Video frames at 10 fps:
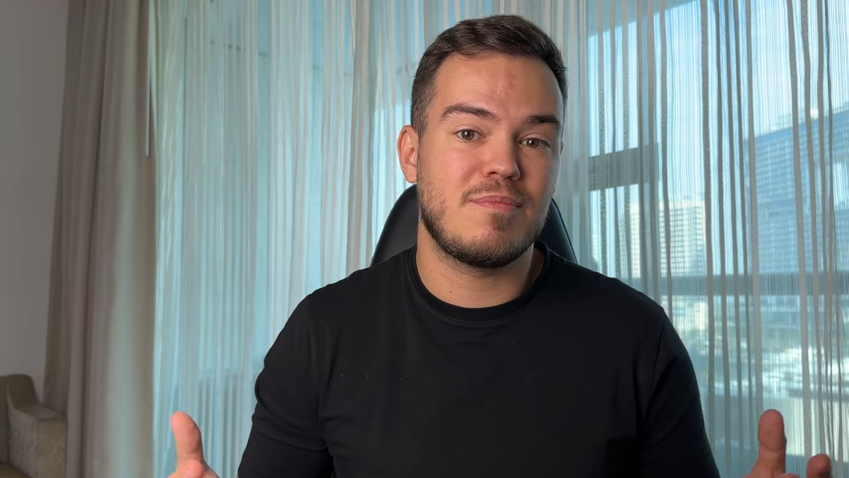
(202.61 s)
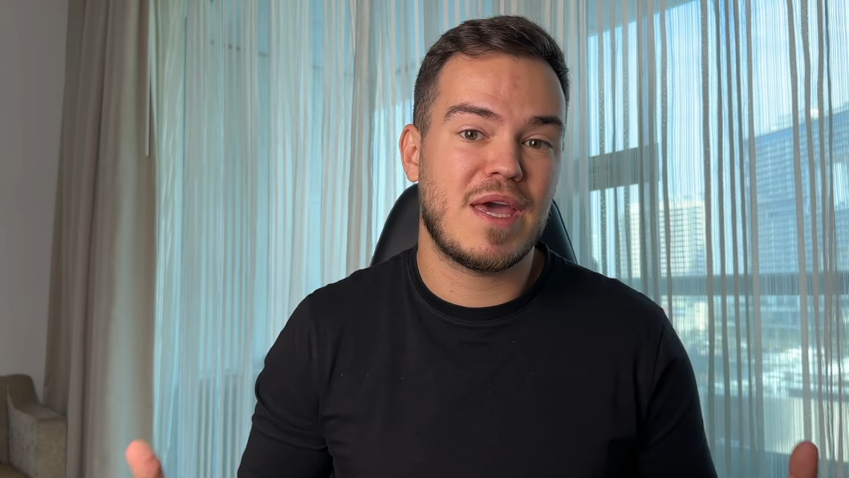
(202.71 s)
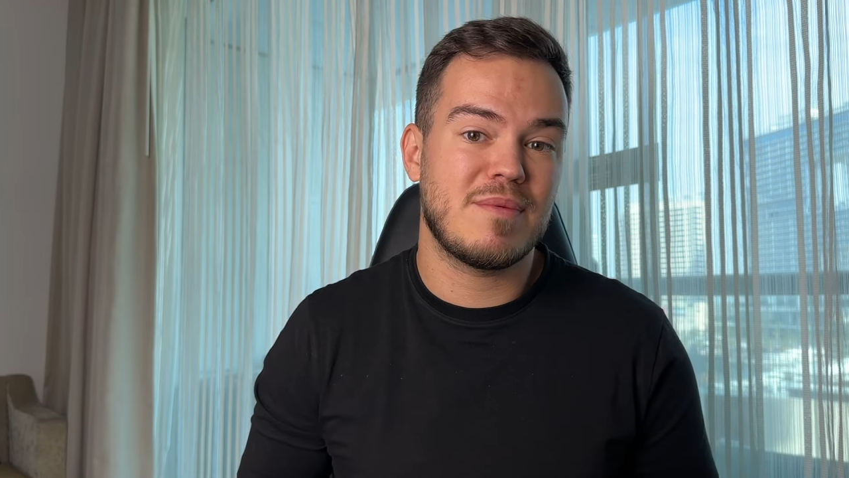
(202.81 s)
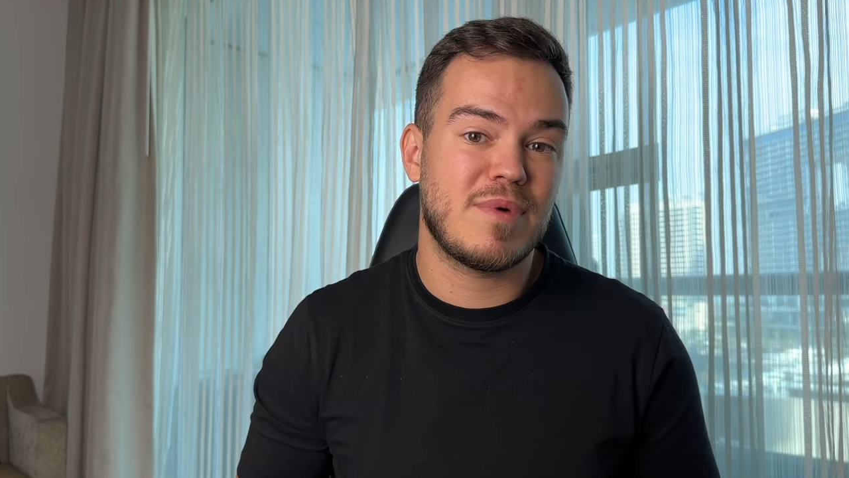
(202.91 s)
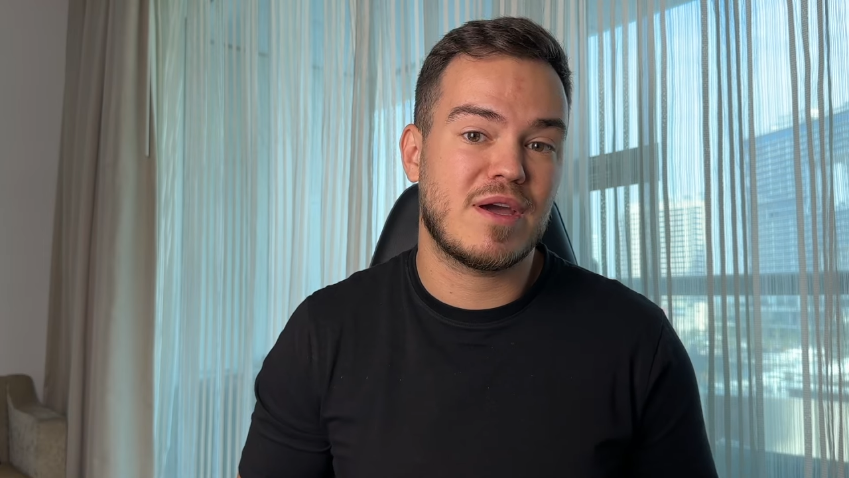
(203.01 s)

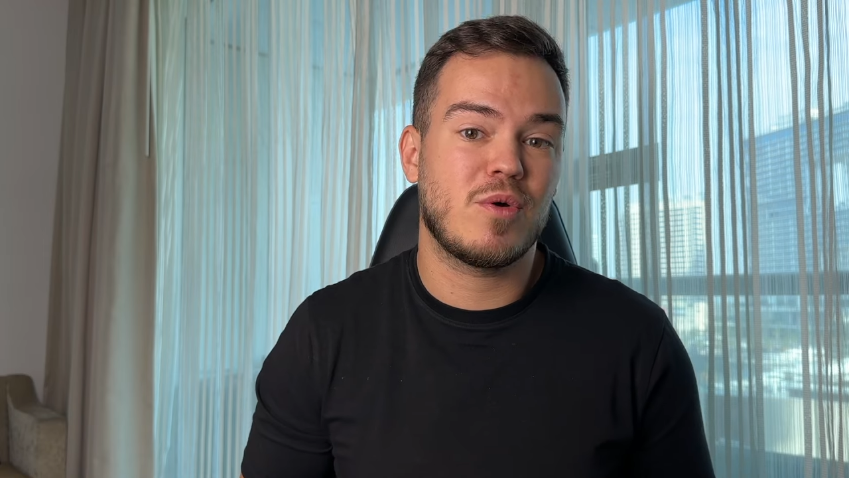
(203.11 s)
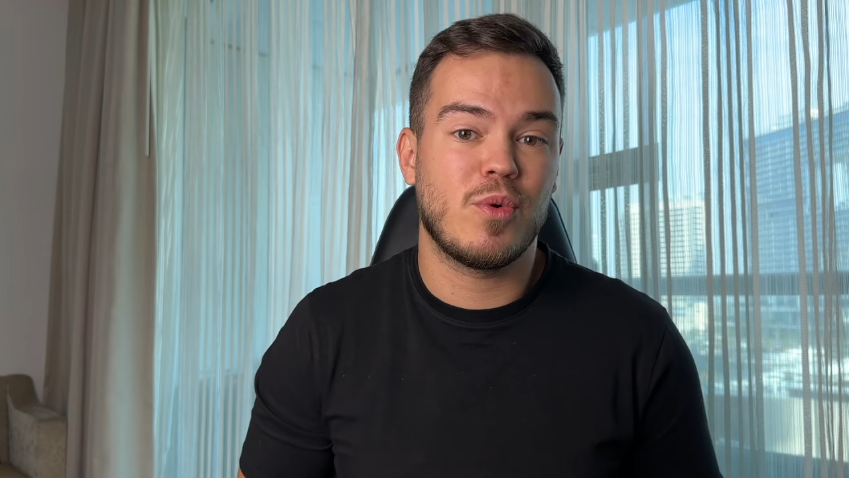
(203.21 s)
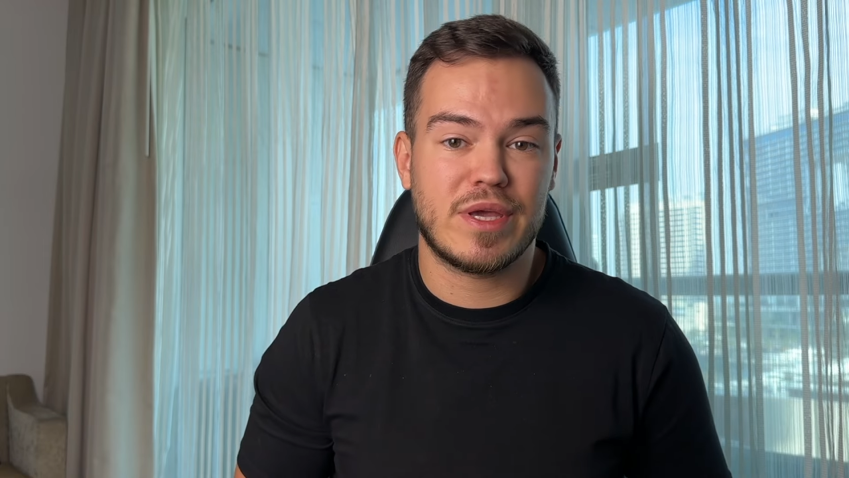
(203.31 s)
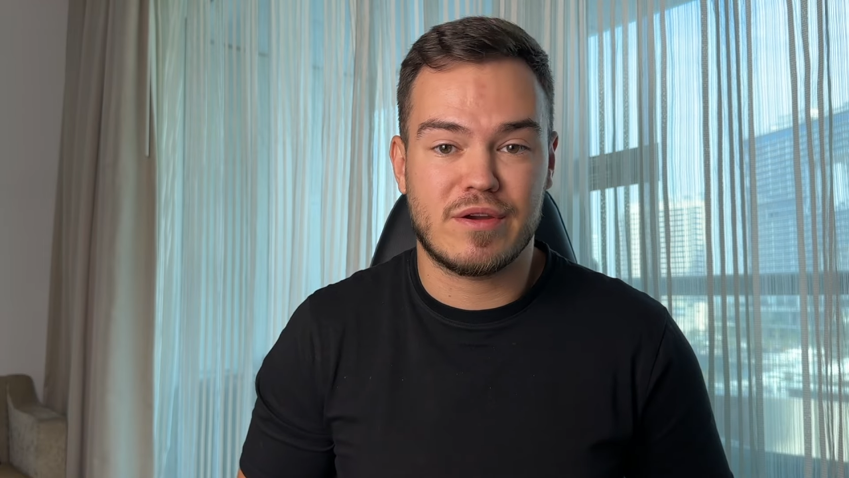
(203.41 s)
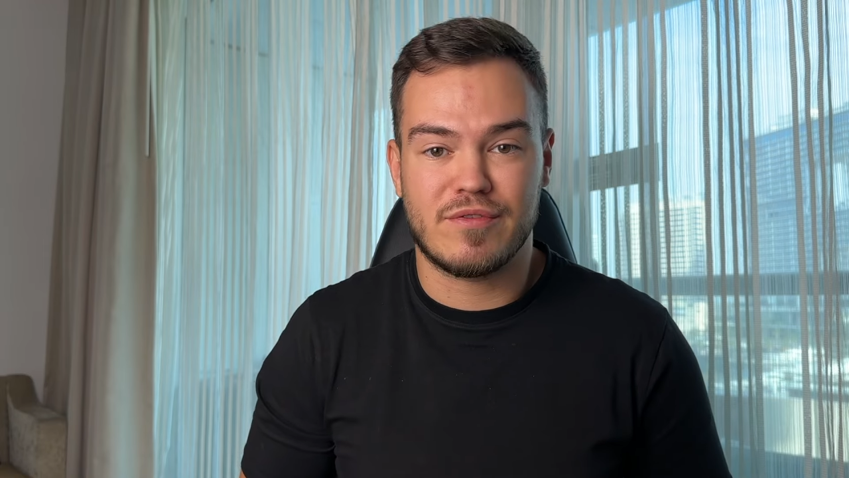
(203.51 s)
pay back
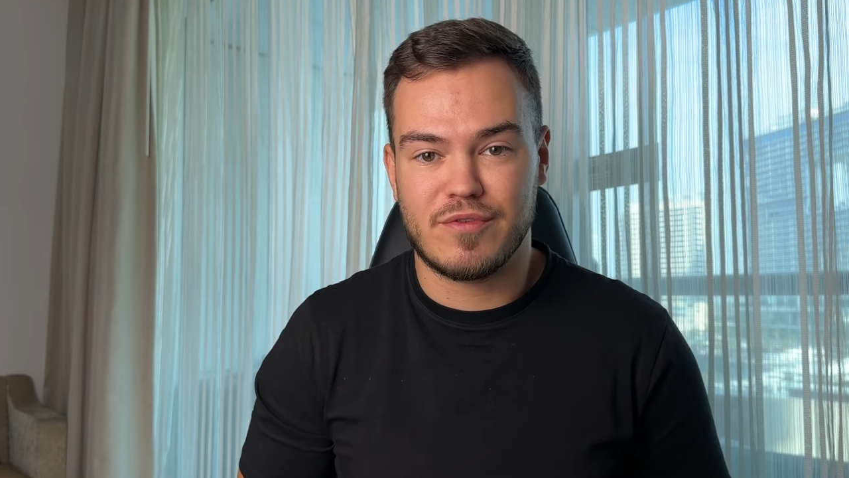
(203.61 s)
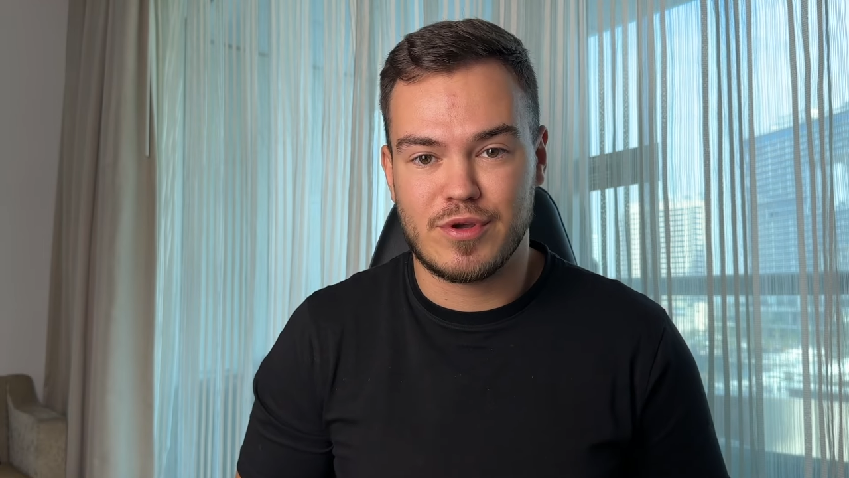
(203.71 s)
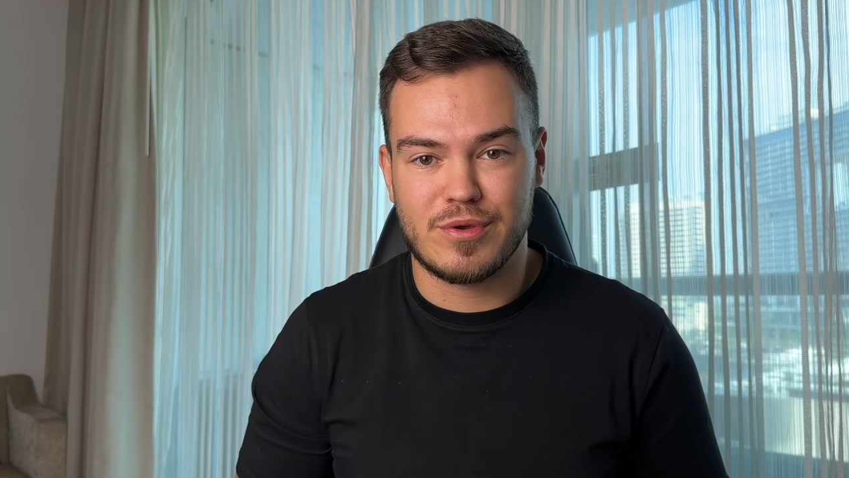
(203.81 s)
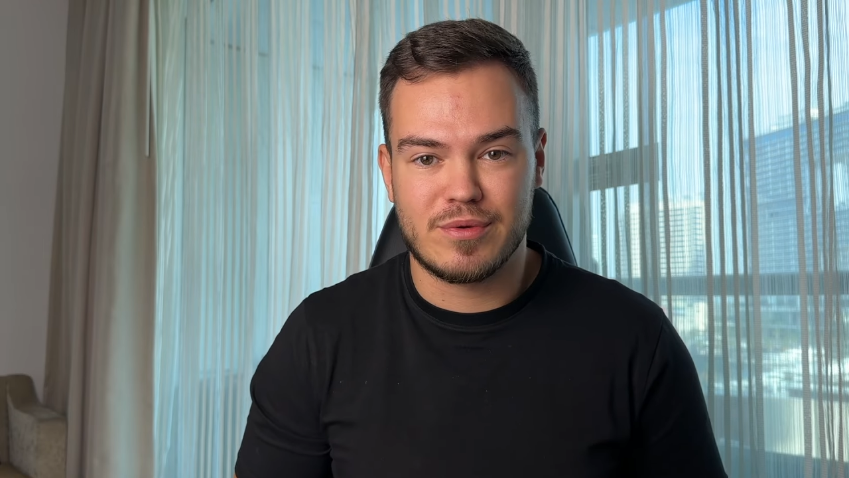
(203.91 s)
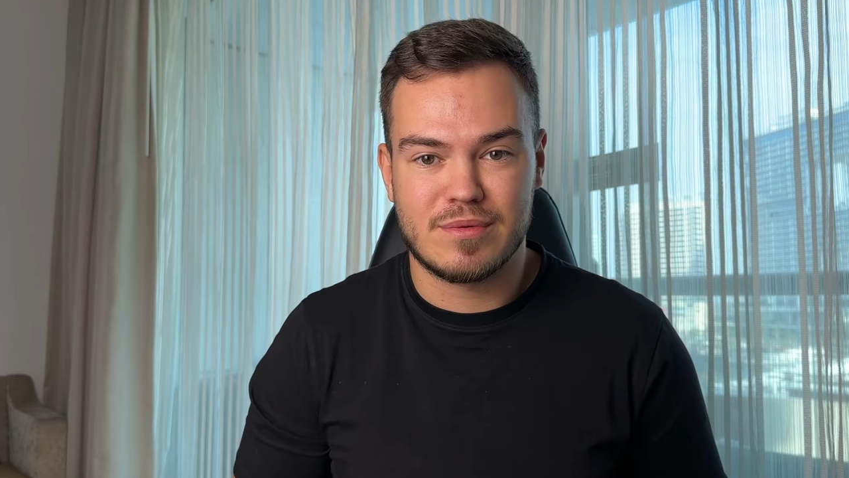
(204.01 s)
quicker for you.